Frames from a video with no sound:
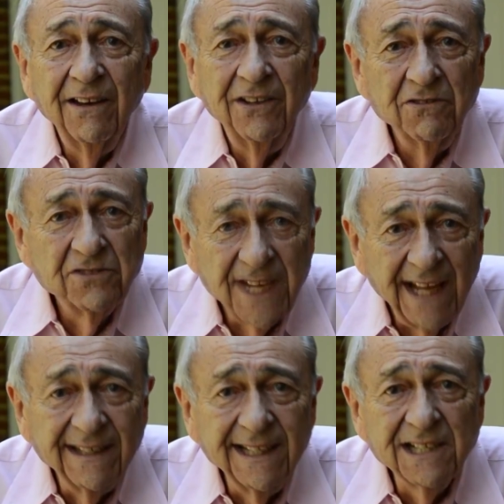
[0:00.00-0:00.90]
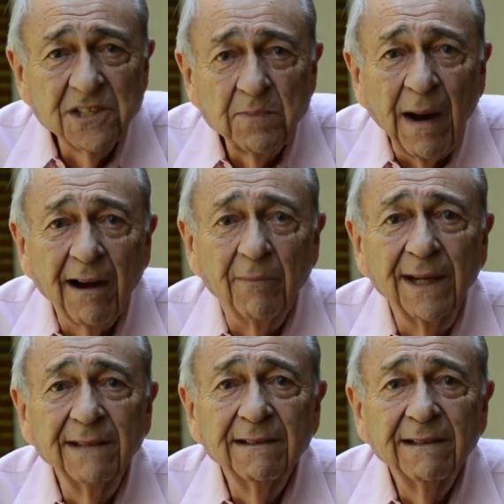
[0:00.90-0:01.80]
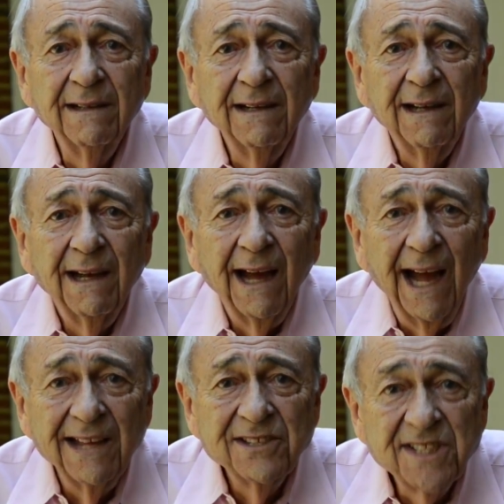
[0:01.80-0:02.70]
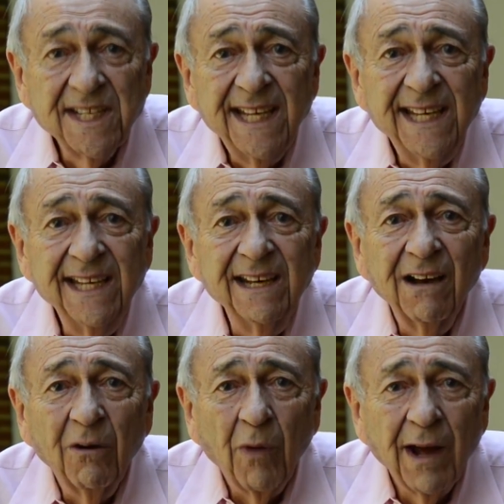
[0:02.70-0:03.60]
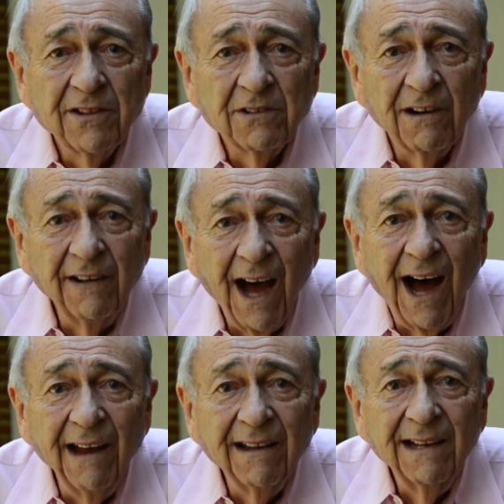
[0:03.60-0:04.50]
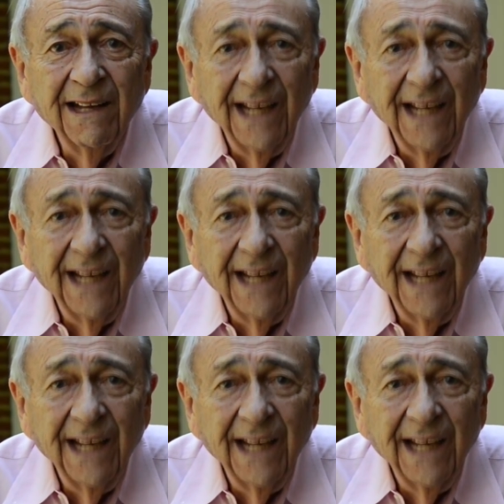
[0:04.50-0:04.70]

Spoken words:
You send the experiment and see whether or not